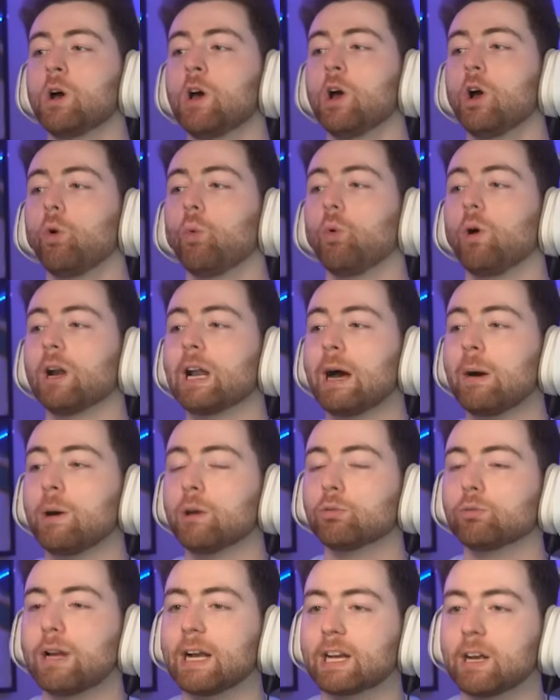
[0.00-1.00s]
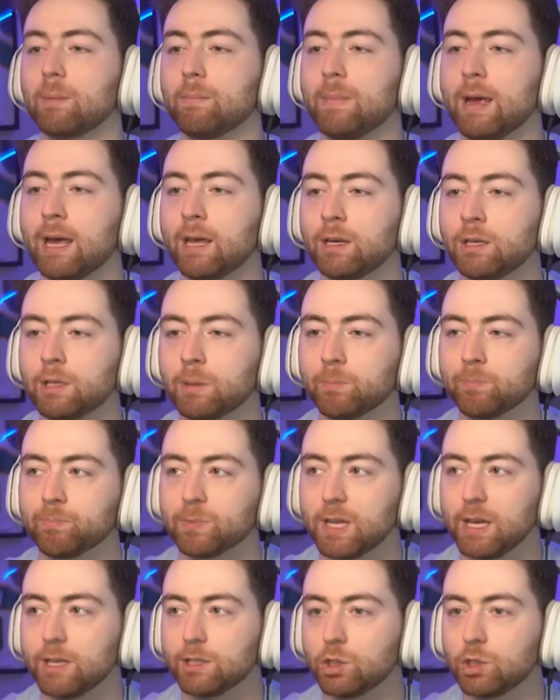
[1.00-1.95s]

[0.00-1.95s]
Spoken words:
what I would recommend is